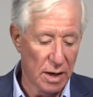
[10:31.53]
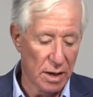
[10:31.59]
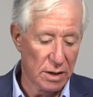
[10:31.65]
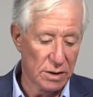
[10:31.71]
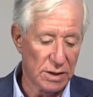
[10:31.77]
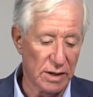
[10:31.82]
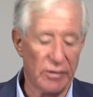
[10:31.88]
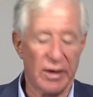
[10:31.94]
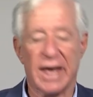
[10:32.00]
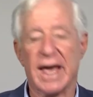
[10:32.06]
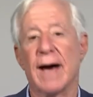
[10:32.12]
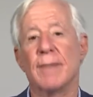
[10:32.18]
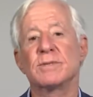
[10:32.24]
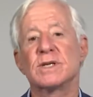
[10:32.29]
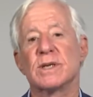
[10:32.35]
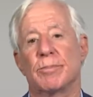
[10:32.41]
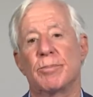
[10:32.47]
So there
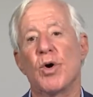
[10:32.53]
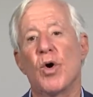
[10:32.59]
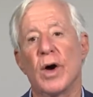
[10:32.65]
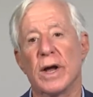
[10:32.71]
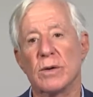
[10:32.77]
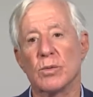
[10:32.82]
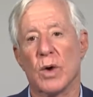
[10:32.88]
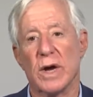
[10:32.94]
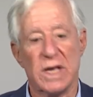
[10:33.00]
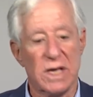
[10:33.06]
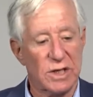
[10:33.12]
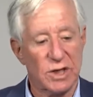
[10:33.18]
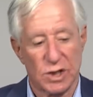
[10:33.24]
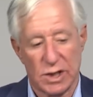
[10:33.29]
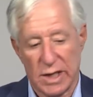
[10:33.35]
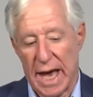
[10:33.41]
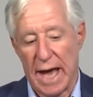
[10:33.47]
comes a point where you
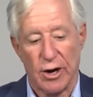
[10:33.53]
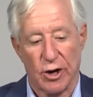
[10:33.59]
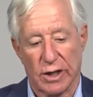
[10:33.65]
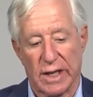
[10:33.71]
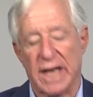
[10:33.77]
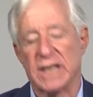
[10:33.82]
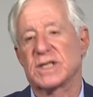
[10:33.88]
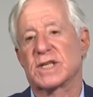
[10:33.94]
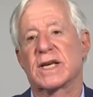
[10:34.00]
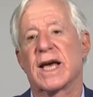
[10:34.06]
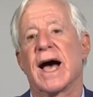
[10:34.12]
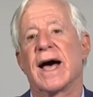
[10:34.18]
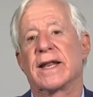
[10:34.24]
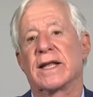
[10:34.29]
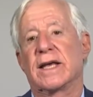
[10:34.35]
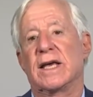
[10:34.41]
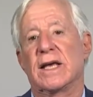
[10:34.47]
just cannot get scar
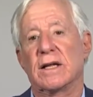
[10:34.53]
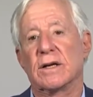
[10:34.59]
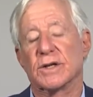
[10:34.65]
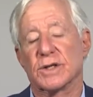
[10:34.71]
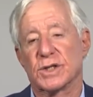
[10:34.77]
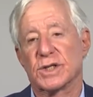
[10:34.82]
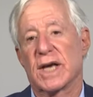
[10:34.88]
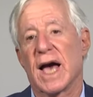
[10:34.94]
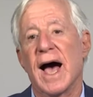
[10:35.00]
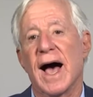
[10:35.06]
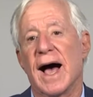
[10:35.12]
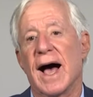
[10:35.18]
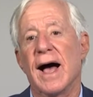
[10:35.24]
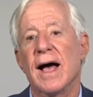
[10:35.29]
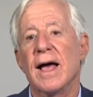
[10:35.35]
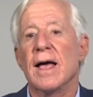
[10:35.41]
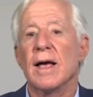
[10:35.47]
to heal to
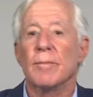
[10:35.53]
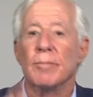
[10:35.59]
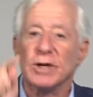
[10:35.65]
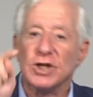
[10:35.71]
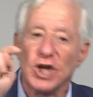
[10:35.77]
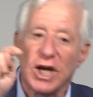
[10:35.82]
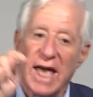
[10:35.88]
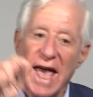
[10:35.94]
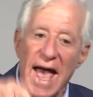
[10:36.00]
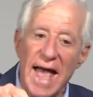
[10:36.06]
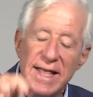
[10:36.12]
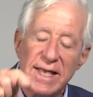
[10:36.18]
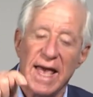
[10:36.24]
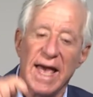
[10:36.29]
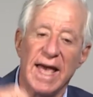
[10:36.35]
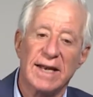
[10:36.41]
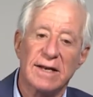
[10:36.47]
scar, but you can
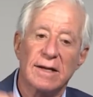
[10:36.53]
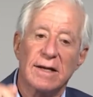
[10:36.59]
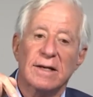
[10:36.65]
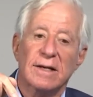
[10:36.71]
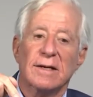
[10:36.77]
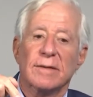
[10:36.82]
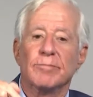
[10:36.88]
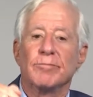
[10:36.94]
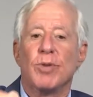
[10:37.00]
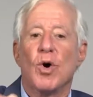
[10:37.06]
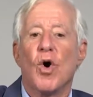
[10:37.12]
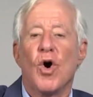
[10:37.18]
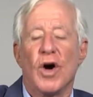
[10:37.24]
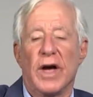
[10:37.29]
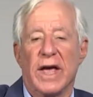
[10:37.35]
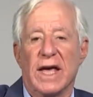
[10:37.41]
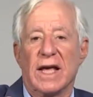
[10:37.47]
get poor
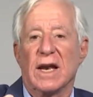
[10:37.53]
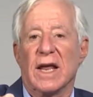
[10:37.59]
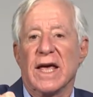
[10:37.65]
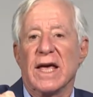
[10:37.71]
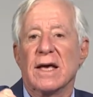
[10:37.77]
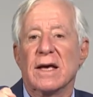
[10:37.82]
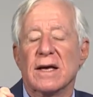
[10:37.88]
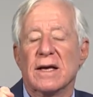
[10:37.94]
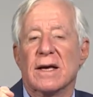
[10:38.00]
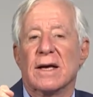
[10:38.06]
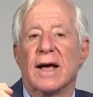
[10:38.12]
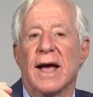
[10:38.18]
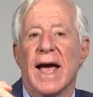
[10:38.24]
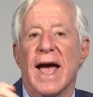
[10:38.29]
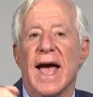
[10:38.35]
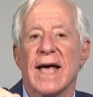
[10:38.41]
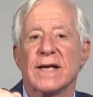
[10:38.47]
healing
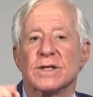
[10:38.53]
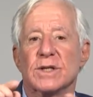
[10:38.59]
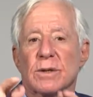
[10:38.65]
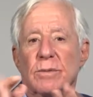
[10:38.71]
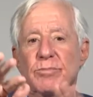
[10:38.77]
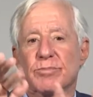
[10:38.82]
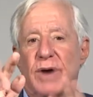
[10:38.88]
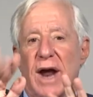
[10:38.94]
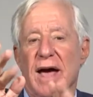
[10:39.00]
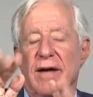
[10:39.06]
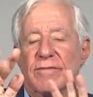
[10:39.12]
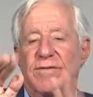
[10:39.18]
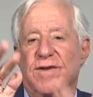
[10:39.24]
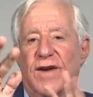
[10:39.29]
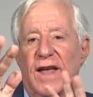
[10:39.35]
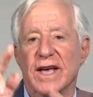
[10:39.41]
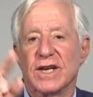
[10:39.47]
as proud
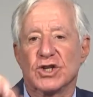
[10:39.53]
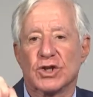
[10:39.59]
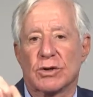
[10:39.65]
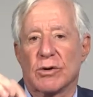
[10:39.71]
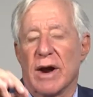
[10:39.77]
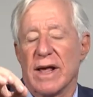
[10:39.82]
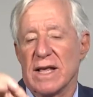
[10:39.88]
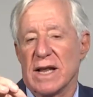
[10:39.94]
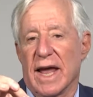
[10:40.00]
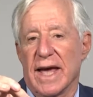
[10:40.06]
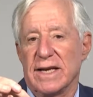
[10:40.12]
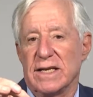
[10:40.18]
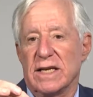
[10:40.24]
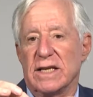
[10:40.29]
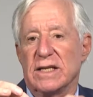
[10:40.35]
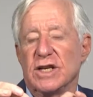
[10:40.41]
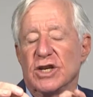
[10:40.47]
flesh,
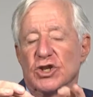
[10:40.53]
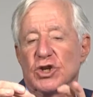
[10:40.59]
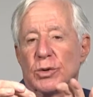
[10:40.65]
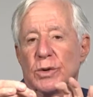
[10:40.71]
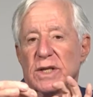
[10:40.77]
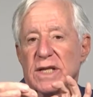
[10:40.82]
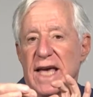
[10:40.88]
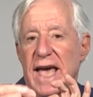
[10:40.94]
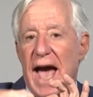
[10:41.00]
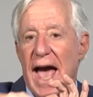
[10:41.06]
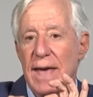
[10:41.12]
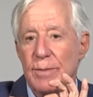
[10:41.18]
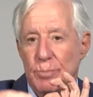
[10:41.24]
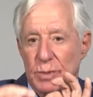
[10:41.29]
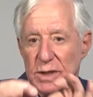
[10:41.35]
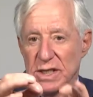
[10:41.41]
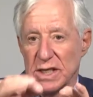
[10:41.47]
granulating tissue at the
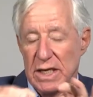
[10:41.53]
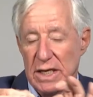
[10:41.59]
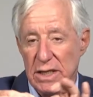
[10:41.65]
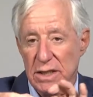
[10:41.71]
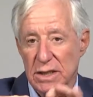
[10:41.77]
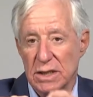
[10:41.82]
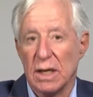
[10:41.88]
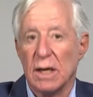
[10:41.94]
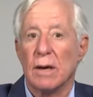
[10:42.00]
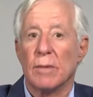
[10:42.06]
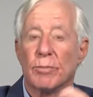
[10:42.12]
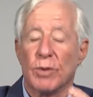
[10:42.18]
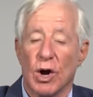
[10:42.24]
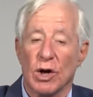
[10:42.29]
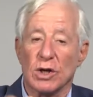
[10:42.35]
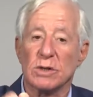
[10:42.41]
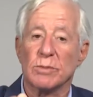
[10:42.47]
apices,
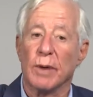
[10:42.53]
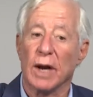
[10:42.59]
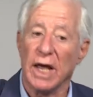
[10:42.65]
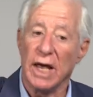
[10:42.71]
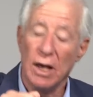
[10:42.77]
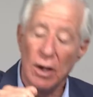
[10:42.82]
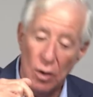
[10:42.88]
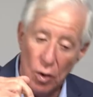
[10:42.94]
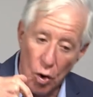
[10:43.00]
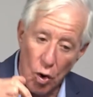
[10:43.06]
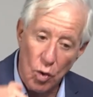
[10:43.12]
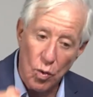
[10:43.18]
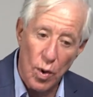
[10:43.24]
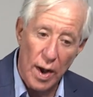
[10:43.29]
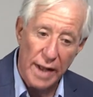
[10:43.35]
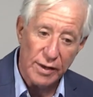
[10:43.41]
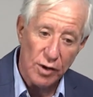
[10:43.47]
proximally or
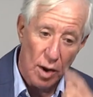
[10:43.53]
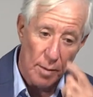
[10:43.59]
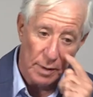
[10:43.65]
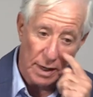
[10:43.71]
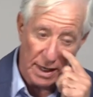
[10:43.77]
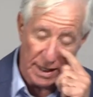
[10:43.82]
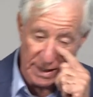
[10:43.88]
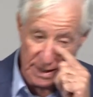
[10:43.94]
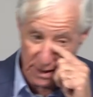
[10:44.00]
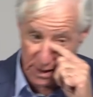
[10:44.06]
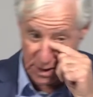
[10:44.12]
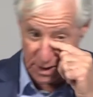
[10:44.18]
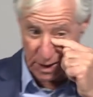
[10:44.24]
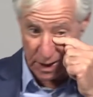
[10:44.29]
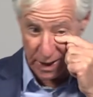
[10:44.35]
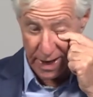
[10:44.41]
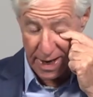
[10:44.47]
quite commonly
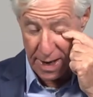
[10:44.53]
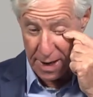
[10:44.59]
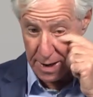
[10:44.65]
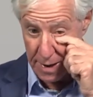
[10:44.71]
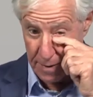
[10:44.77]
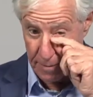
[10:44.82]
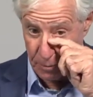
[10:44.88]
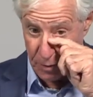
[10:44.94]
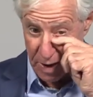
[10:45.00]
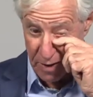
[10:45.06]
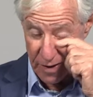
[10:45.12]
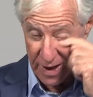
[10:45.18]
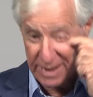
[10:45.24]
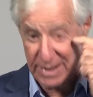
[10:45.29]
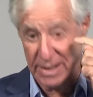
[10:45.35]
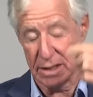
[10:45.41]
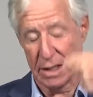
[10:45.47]
distally, and
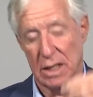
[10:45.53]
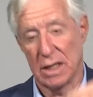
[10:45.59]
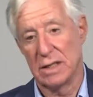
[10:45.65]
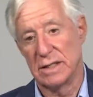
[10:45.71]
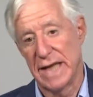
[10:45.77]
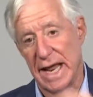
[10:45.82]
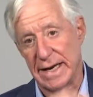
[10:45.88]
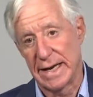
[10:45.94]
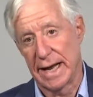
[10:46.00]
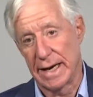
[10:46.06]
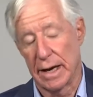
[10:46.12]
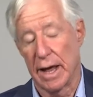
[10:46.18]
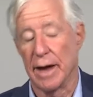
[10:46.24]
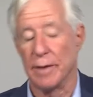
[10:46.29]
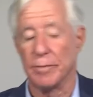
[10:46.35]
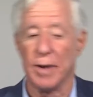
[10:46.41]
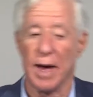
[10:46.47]
that's the dentate
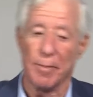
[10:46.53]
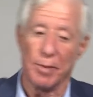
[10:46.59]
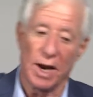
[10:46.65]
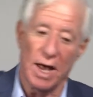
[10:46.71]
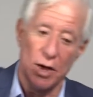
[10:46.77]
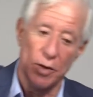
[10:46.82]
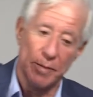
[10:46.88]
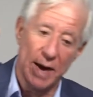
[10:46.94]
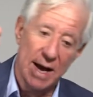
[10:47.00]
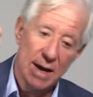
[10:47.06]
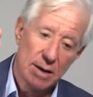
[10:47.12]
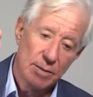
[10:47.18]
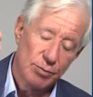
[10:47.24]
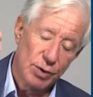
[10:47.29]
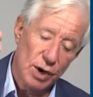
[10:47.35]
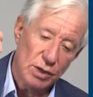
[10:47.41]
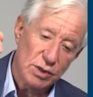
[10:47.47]
line papilloma
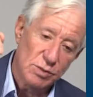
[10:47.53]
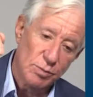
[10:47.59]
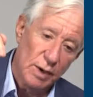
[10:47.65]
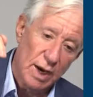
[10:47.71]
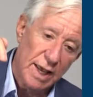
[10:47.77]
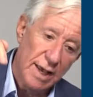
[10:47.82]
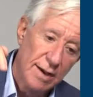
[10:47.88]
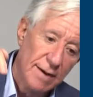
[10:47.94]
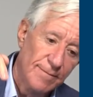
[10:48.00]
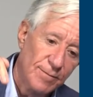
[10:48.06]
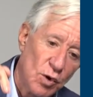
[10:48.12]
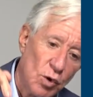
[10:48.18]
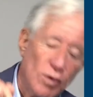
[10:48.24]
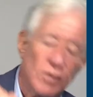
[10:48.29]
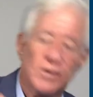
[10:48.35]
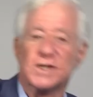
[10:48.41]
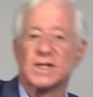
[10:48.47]
proximally,
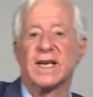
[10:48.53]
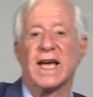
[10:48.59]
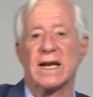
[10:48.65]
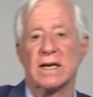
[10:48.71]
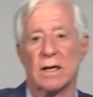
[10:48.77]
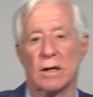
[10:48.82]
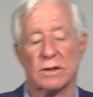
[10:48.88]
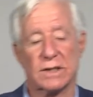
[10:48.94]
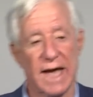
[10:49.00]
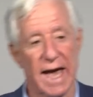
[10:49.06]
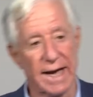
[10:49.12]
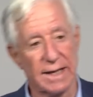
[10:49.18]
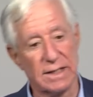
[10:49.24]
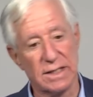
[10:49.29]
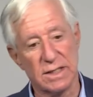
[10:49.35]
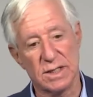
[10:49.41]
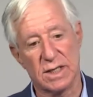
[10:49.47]
or the sentinel tag
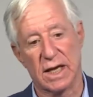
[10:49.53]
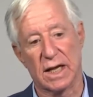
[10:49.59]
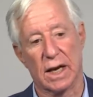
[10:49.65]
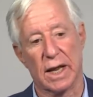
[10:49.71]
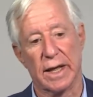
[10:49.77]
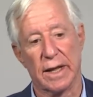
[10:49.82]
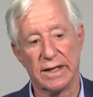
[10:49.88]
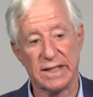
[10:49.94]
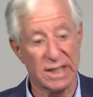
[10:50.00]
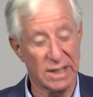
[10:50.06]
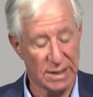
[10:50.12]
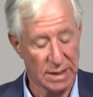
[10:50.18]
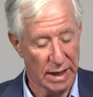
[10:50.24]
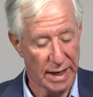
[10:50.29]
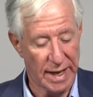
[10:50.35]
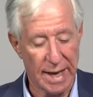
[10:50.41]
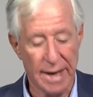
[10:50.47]

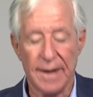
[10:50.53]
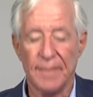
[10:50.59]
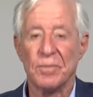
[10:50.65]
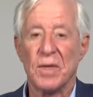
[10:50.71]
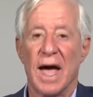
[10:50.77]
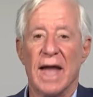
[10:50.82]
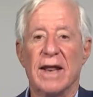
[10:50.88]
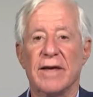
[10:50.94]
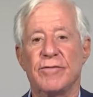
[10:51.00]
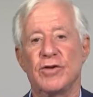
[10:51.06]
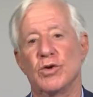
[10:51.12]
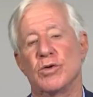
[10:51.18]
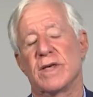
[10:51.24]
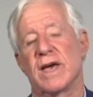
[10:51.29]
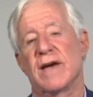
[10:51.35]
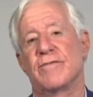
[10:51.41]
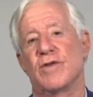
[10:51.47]
distally. And if you
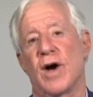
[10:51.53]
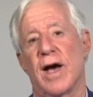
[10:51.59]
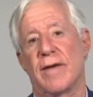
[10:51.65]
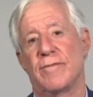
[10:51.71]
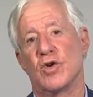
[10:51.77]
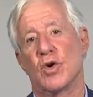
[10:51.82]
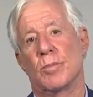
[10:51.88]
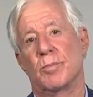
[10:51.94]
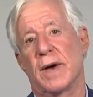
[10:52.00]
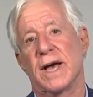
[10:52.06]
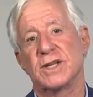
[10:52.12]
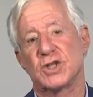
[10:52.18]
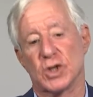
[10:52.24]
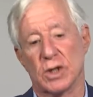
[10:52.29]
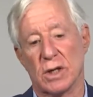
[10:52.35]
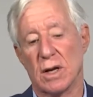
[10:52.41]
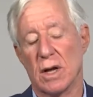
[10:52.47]
therefore have your
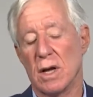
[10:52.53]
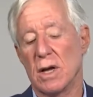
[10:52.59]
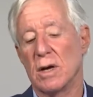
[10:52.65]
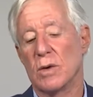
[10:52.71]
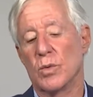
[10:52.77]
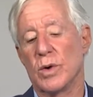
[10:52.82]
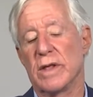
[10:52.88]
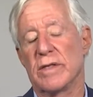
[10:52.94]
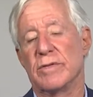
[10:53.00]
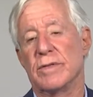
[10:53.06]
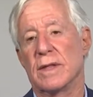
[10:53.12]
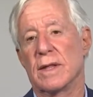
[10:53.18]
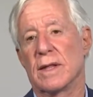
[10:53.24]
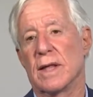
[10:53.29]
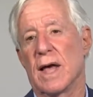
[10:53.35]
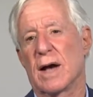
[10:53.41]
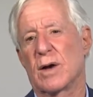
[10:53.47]
patient with
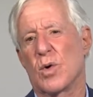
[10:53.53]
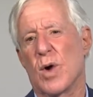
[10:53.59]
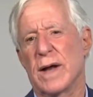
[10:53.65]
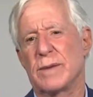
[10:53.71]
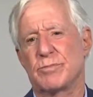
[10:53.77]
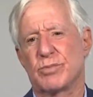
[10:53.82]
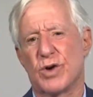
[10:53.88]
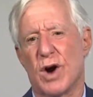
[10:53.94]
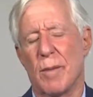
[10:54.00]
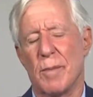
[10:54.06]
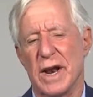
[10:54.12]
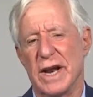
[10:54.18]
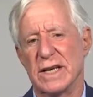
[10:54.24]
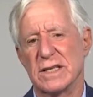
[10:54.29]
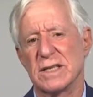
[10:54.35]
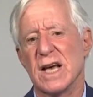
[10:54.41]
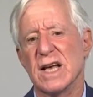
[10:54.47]
a quite
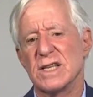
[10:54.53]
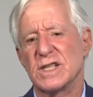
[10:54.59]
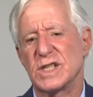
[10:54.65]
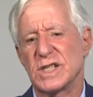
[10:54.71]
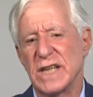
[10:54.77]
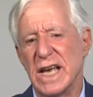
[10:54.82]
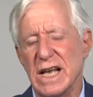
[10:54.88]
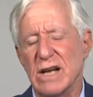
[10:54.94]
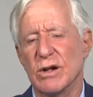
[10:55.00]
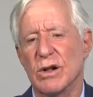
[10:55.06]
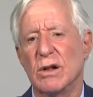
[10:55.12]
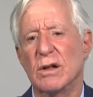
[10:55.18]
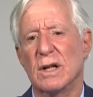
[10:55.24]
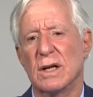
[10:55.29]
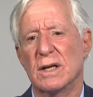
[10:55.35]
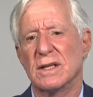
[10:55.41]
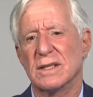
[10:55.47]
prominent
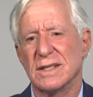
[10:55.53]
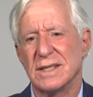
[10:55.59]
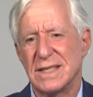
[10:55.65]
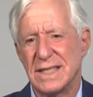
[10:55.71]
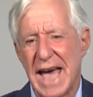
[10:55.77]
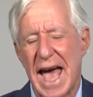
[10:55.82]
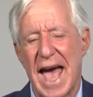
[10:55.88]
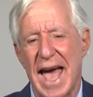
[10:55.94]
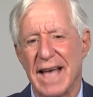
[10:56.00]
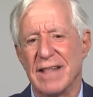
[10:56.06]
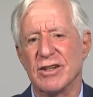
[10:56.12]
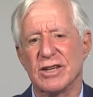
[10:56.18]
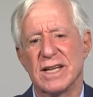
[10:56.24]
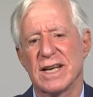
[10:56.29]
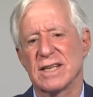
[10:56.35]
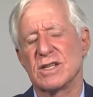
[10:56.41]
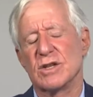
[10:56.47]
single tag that
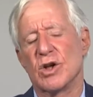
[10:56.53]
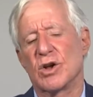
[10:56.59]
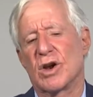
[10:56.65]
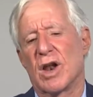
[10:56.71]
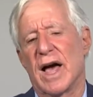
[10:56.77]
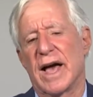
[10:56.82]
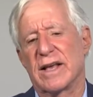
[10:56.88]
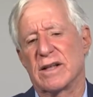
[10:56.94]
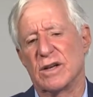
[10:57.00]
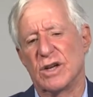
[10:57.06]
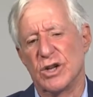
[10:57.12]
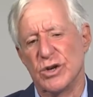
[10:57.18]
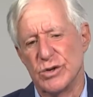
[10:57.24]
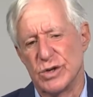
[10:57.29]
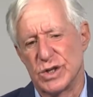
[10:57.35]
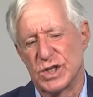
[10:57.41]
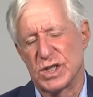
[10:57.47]
doesn't look like
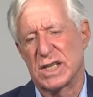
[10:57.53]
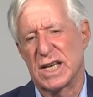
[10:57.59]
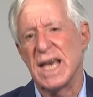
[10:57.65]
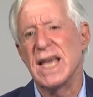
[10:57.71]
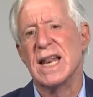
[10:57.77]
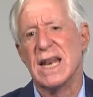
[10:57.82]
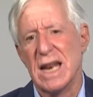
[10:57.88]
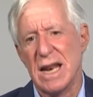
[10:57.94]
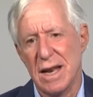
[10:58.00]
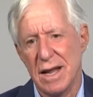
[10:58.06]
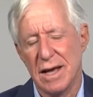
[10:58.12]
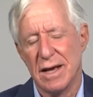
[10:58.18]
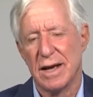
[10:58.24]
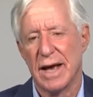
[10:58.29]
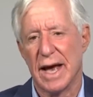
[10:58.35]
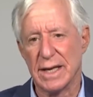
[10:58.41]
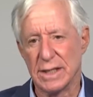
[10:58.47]
loose skin
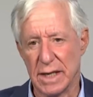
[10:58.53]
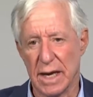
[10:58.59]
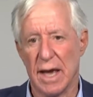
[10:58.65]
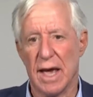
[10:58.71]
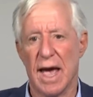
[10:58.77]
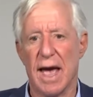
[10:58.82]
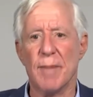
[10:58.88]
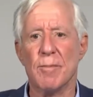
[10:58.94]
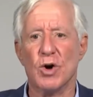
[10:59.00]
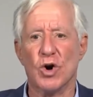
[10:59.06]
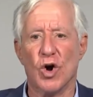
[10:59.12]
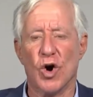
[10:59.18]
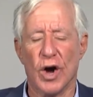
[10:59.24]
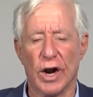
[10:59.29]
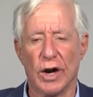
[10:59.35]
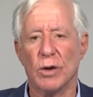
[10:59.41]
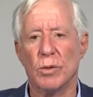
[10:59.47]
as
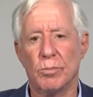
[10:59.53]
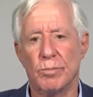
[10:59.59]
hemorrhoidal